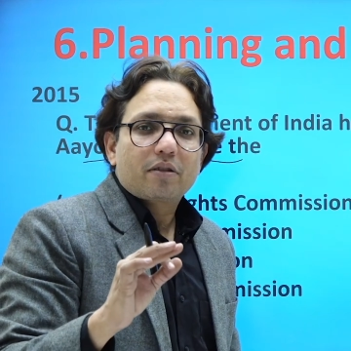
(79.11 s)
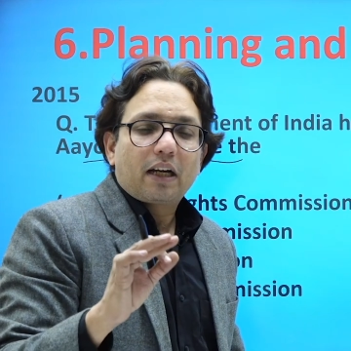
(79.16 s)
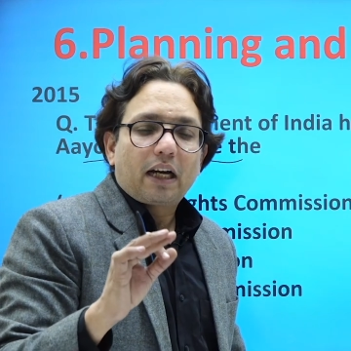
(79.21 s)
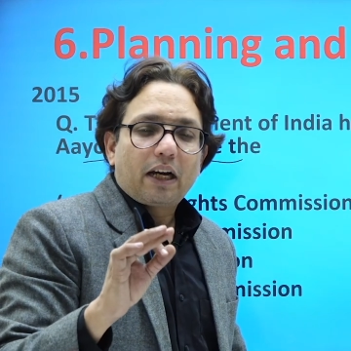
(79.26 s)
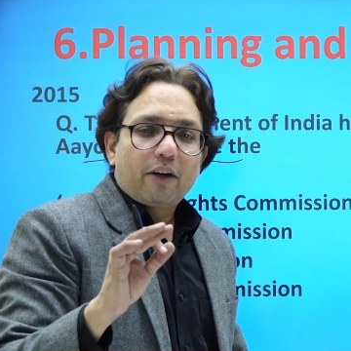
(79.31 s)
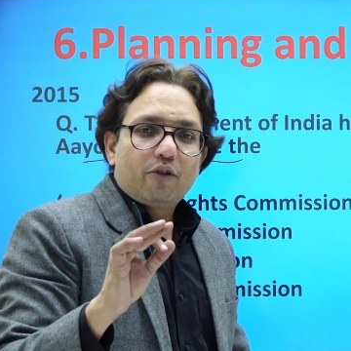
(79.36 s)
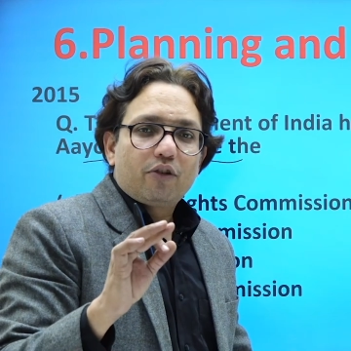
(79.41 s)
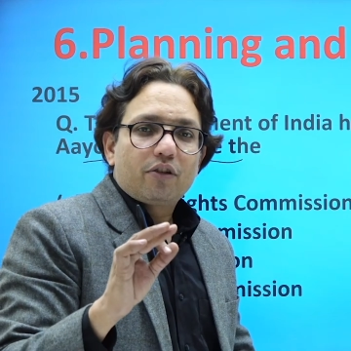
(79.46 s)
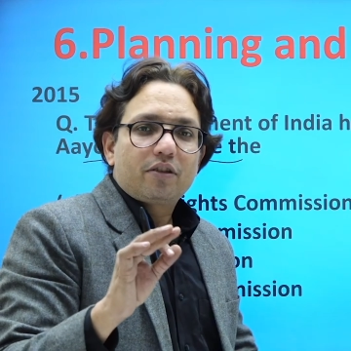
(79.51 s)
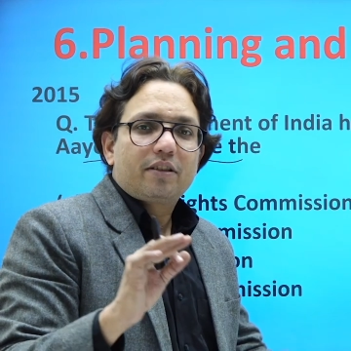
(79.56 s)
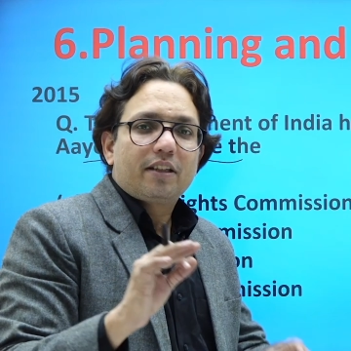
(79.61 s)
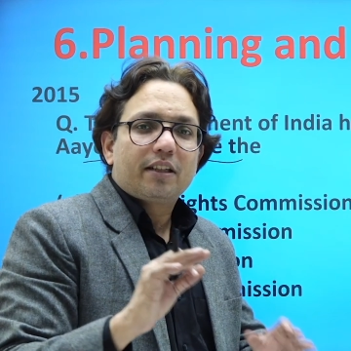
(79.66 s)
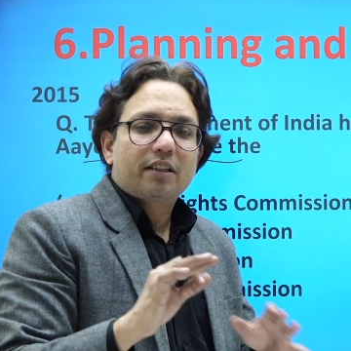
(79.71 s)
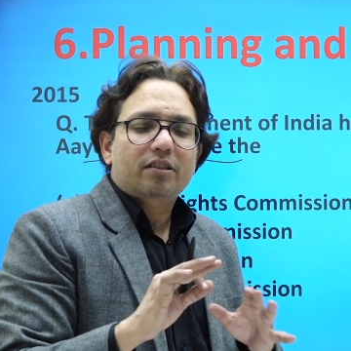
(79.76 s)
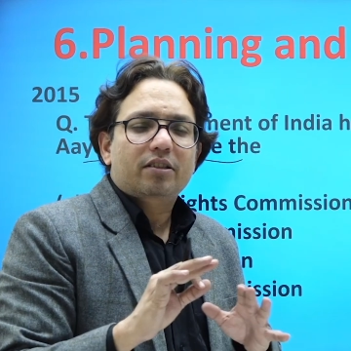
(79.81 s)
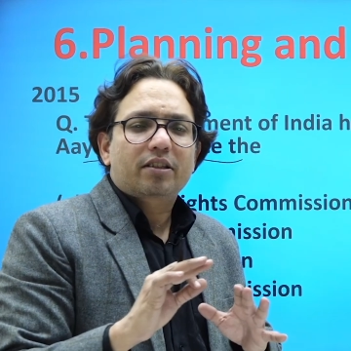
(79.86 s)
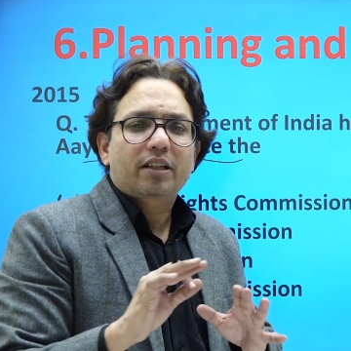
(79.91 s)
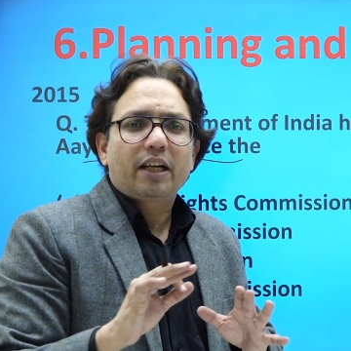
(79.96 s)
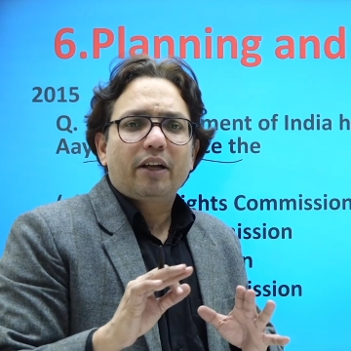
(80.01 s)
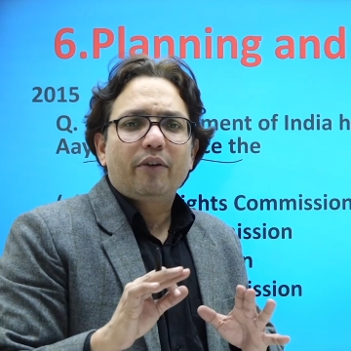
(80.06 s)
I would
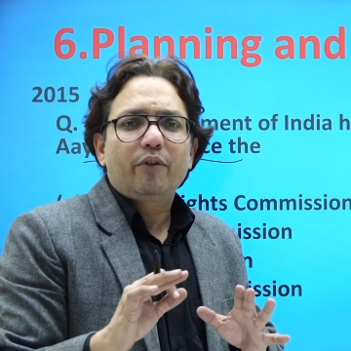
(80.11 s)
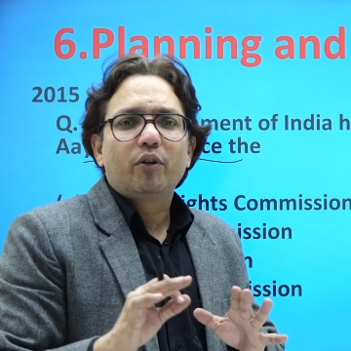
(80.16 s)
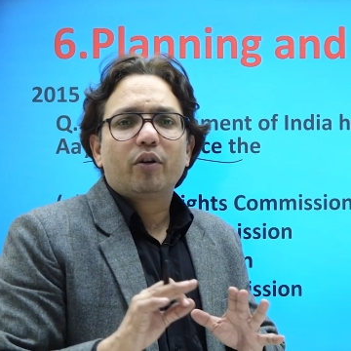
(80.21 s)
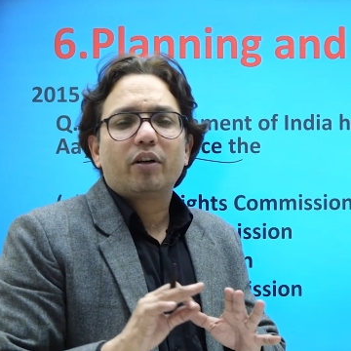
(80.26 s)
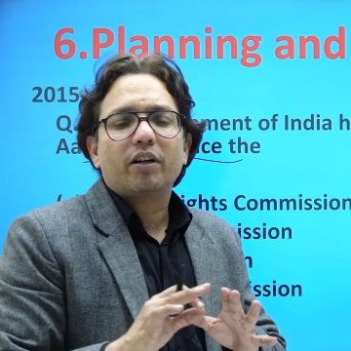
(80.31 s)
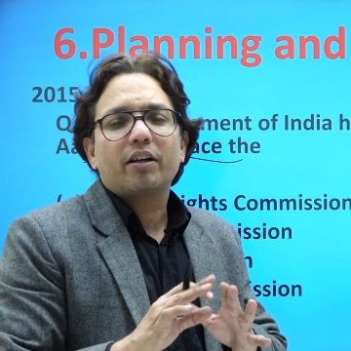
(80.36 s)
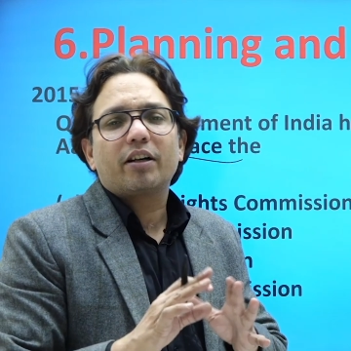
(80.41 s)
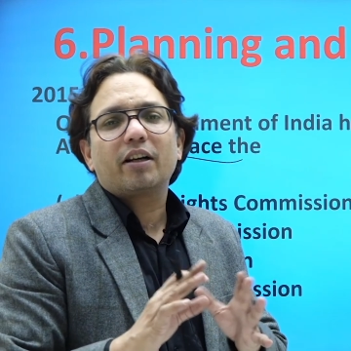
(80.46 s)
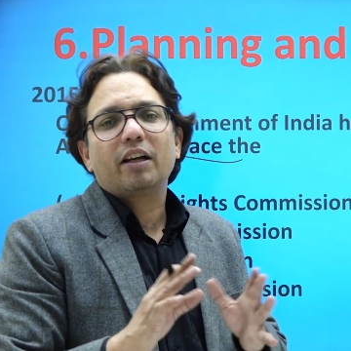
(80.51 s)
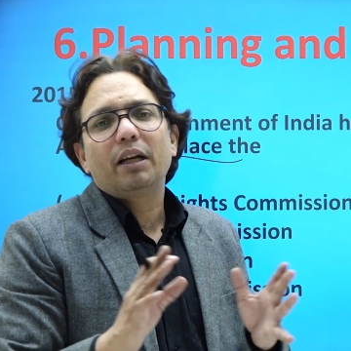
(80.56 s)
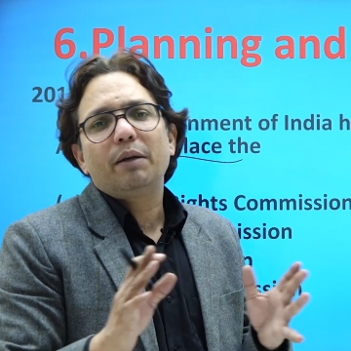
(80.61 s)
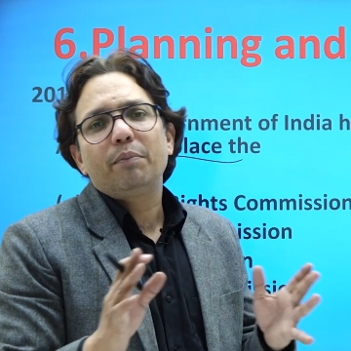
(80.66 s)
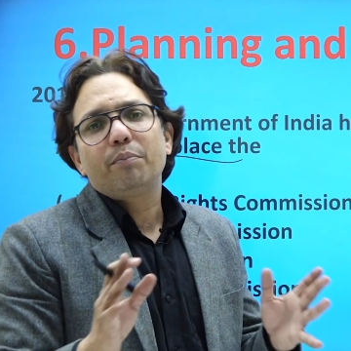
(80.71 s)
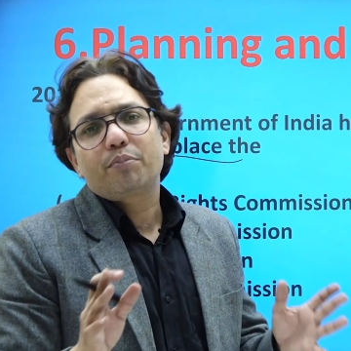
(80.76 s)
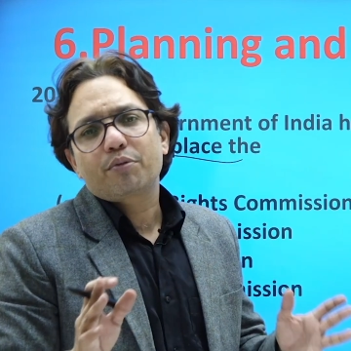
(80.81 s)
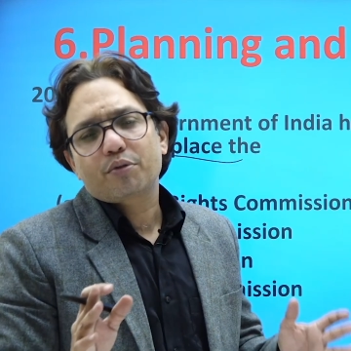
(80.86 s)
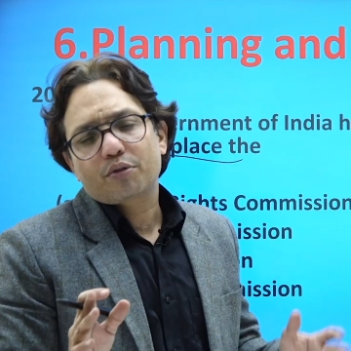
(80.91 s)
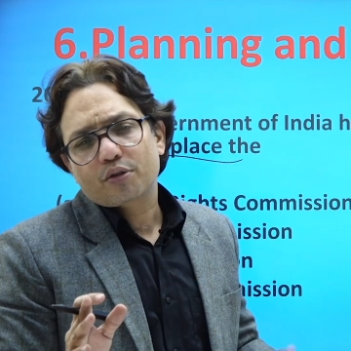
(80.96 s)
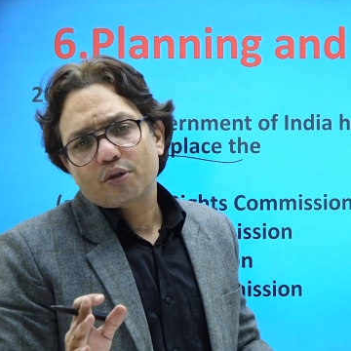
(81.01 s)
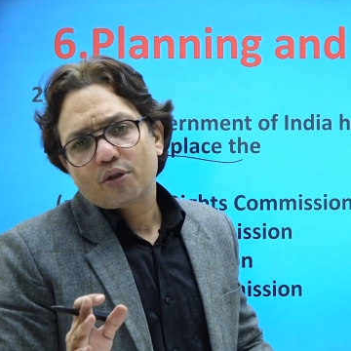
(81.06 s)
just give you a
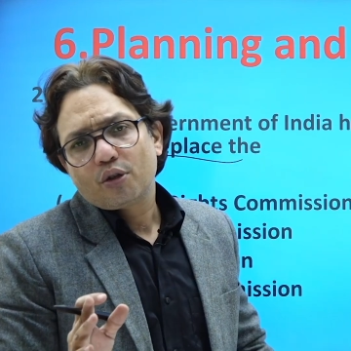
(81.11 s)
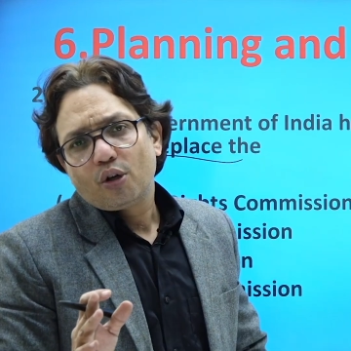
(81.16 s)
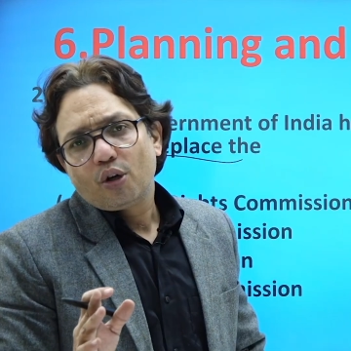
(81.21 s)
glimpse